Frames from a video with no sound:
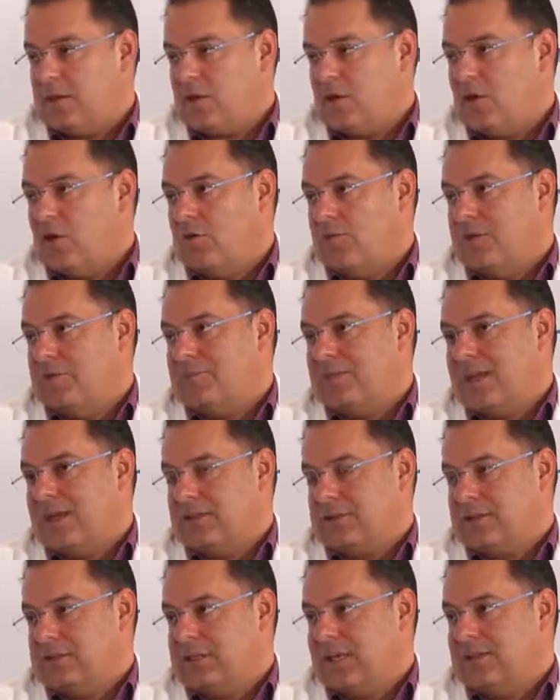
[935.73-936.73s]

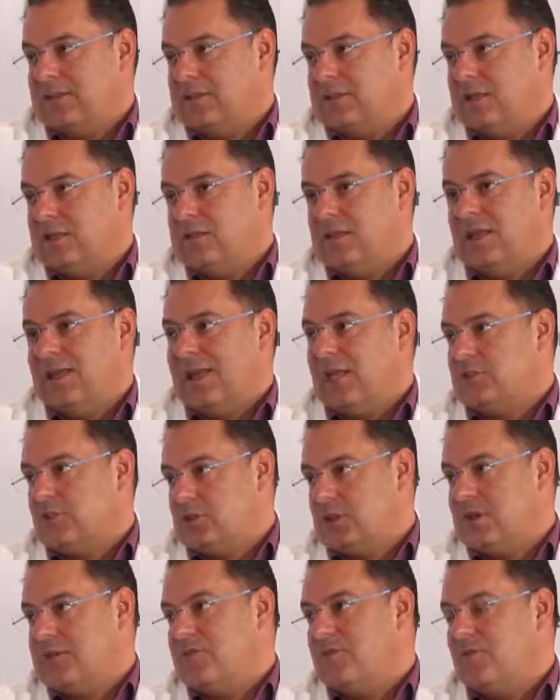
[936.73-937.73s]
COVID-19, the
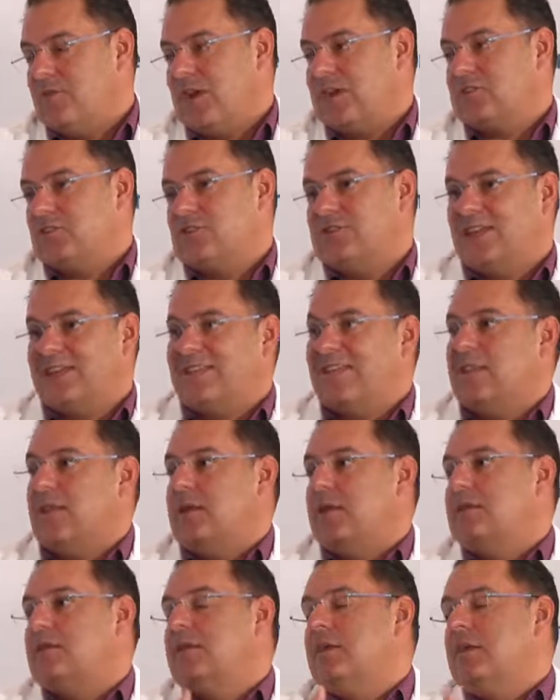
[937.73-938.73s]
natural infection, and
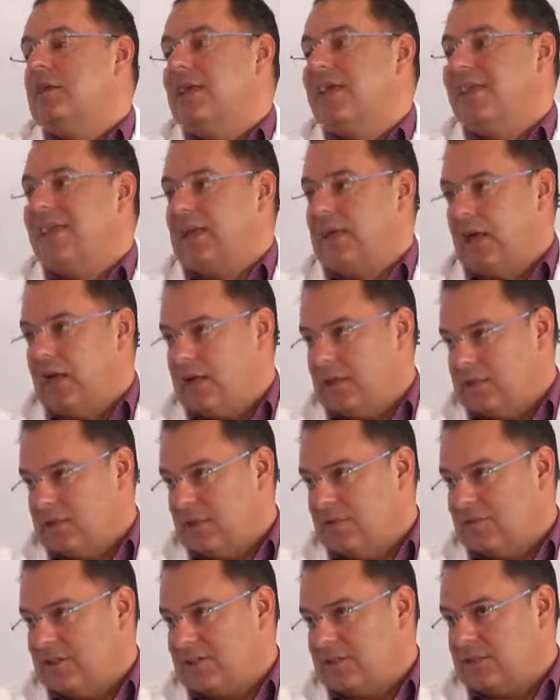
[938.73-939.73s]
then getting
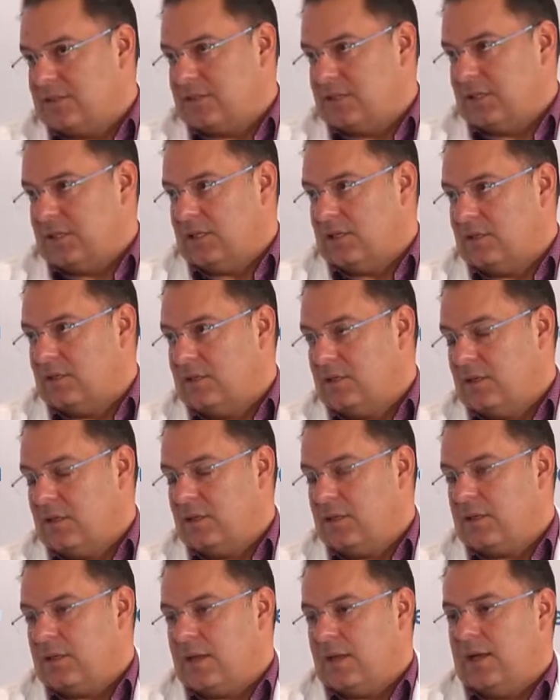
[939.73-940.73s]
the vaccine
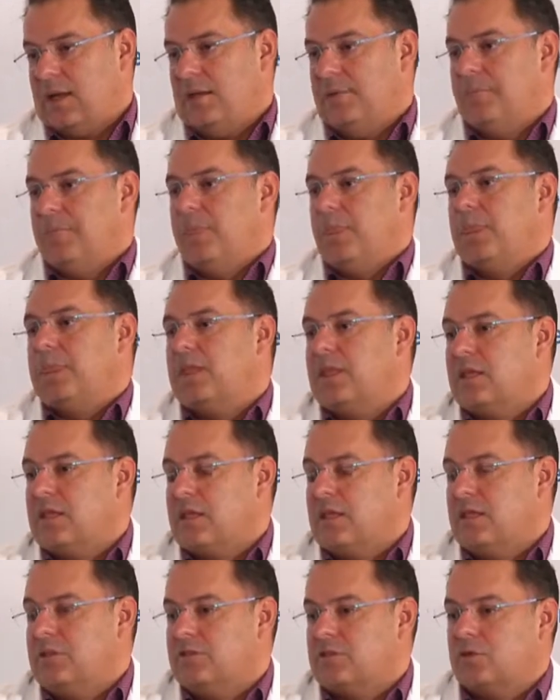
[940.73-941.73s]

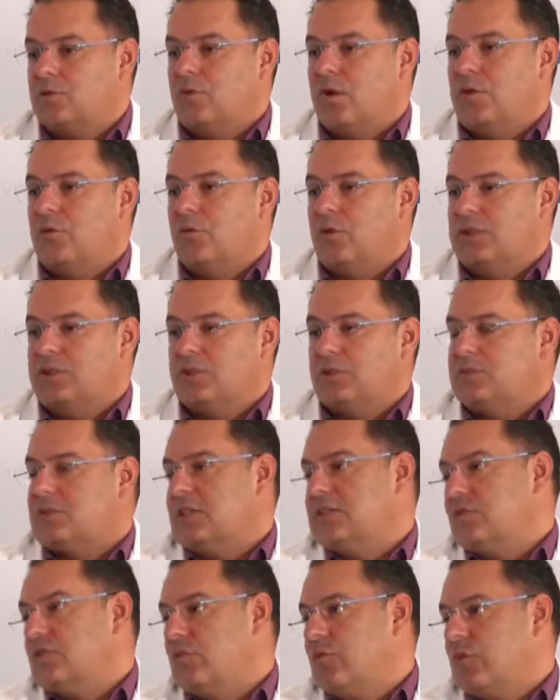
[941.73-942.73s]
gives what we
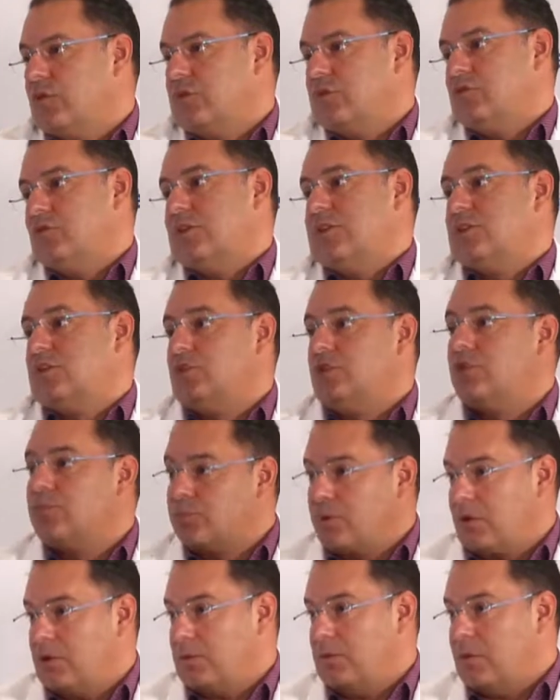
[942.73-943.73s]
sometimes refer to as
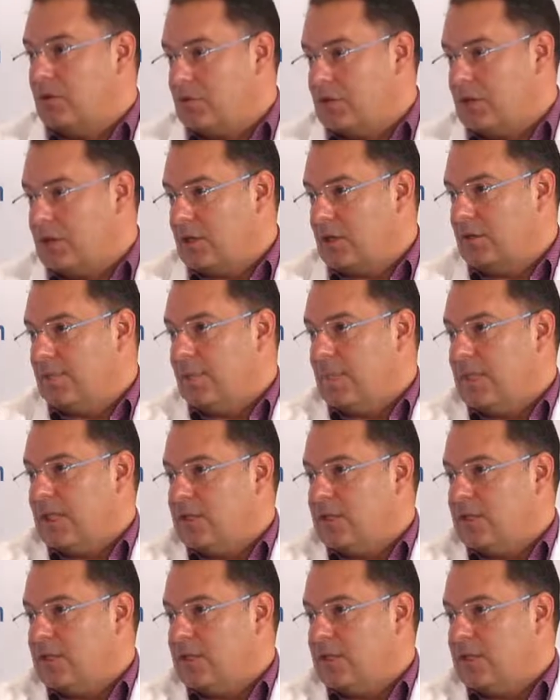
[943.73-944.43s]
super immunity.